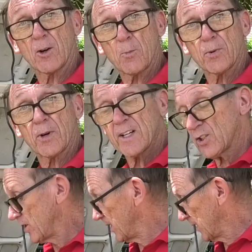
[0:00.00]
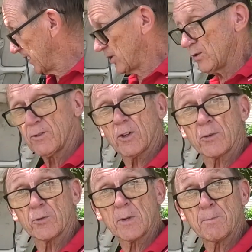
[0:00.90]
operation unless you've got
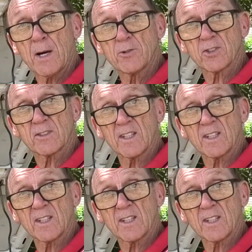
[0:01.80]
a remote